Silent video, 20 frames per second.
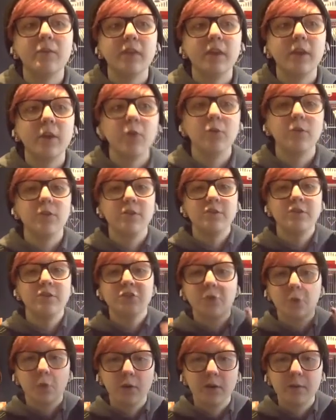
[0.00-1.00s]
they go to the
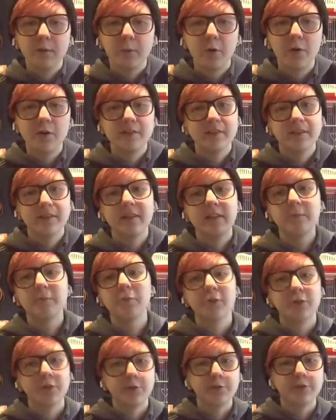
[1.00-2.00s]
storyboards and the
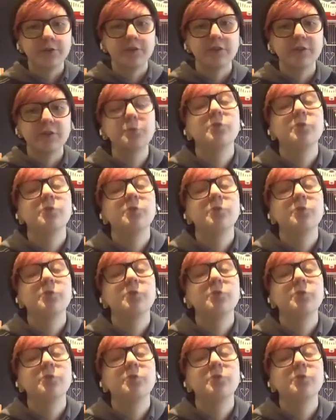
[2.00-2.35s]
producers,